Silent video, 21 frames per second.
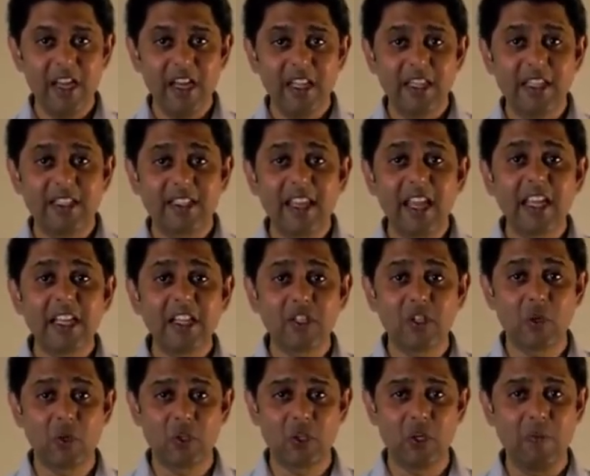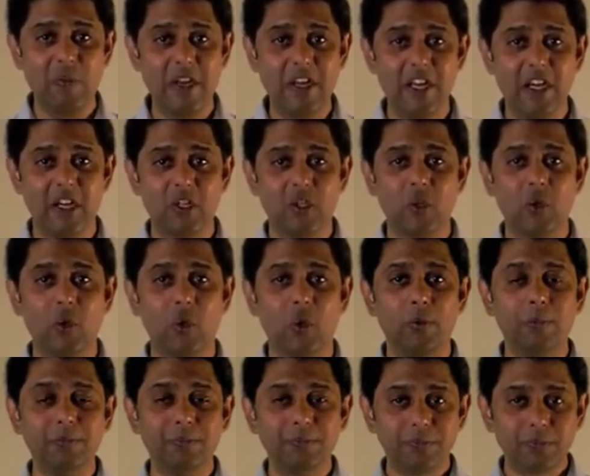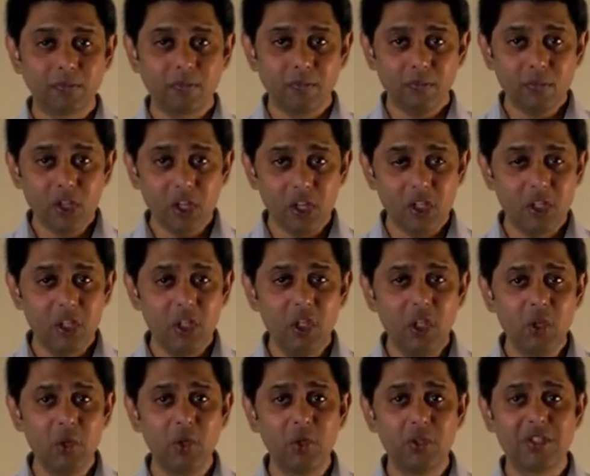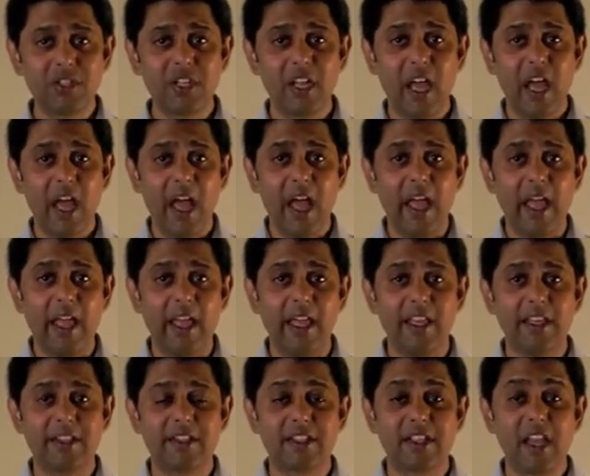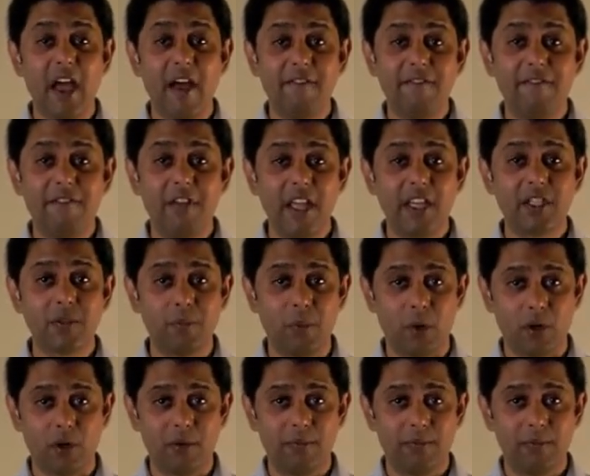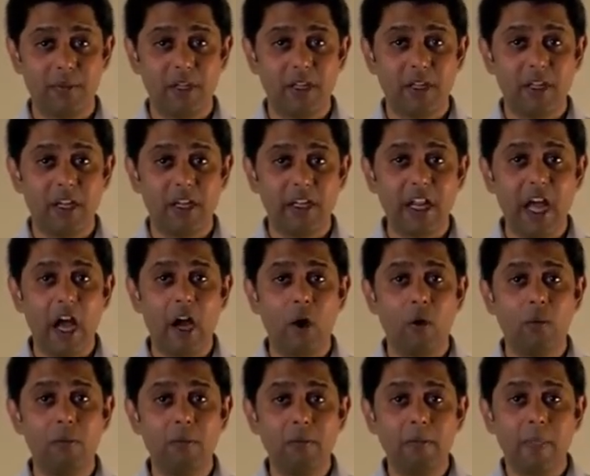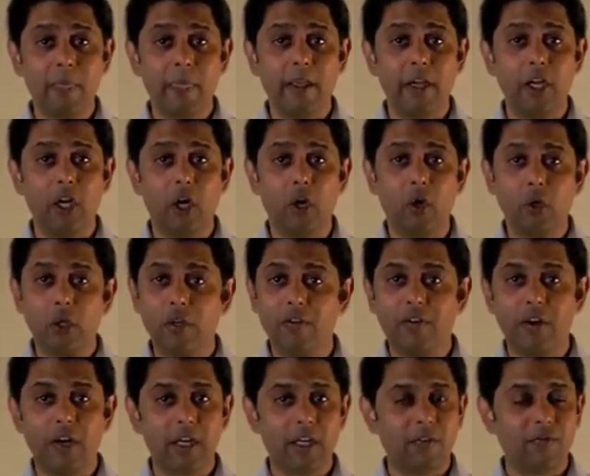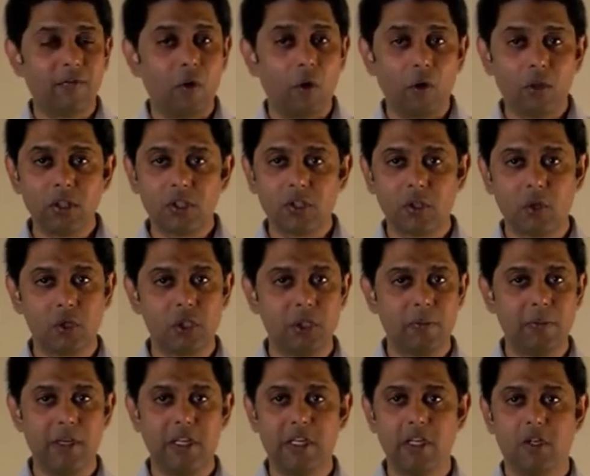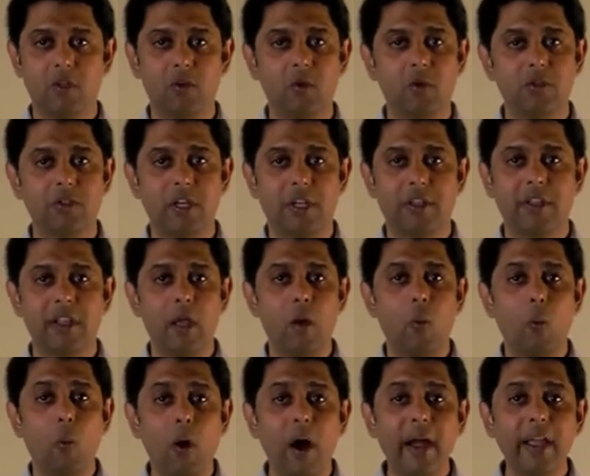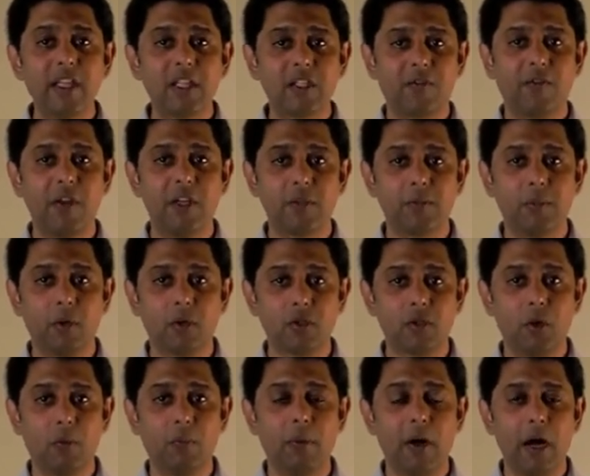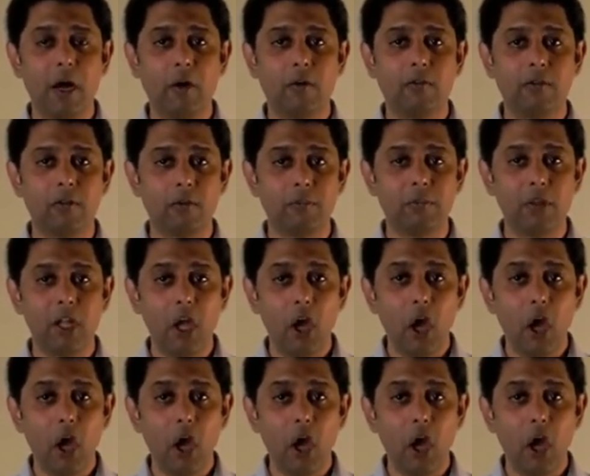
The second social media tool to use is Facebook. Now, you know, you've heard of all the social media tools out there. Why is Facebook so powerful?